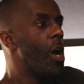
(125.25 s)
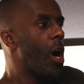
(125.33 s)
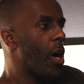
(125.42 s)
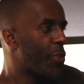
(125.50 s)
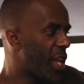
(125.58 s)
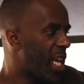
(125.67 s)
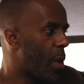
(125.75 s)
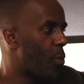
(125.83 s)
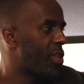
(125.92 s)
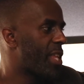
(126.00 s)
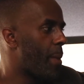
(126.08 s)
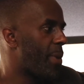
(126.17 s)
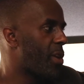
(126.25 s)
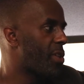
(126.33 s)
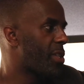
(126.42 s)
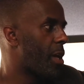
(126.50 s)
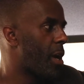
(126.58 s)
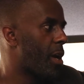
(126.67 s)
I think it was that
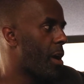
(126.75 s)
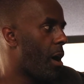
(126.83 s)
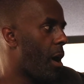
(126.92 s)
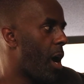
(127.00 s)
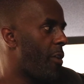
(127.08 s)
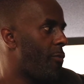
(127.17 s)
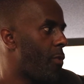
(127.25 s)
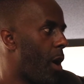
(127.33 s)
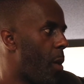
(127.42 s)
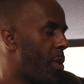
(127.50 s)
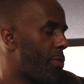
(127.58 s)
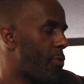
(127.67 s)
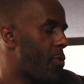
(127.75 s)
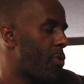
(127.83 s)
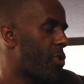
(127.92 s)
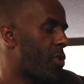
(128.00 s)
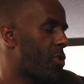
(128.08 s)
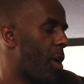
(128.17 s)
because like I went through
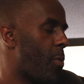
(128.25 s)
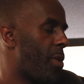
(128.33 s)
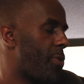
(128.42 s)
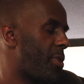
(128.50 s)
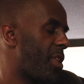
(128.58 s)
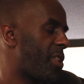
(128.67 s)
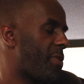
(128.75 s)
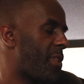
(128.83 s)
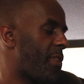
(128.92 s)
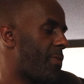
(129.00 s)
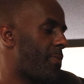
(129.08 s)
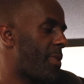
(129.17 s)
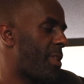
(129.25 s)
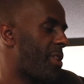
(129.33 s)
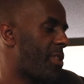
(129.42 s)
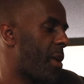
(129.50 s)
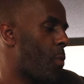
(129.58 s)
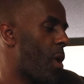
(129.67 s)
this
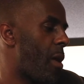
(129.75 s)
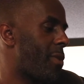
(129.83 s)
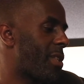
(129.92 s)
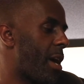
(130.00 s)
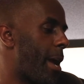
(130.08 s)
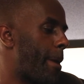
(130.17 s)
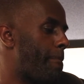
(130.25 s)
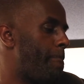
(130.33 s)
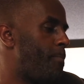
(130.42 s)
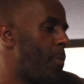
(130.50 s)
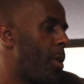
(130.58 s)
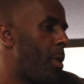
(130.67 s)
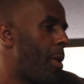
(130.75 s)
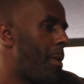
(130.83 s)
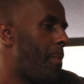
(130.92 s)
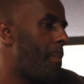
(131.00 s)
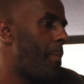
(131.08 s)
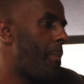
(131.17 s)
thing where it was like
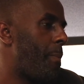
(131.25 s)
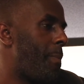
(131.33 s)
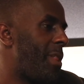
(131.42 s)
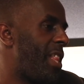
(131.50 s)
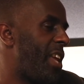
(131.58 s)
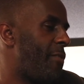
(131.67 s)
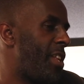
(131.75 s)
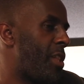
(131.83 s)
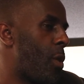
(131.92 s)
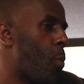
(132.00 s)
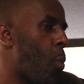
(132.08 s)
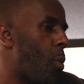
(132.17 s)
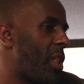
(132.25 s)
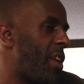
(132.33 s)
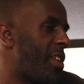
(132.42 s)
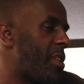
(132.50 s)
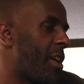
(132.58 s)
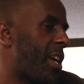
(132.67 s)
living in
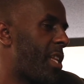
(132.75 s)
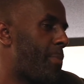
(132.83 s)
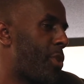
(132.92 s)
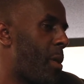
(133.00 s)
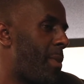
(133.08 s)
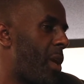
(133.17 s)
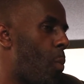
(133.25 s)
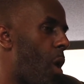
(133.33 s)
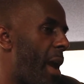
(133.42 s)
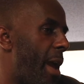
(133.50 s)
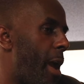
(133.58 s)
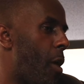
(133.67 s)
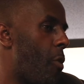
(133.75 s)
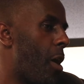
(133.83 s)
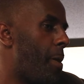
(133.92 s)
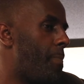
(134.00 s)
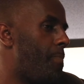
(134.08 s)
a predominantly white area.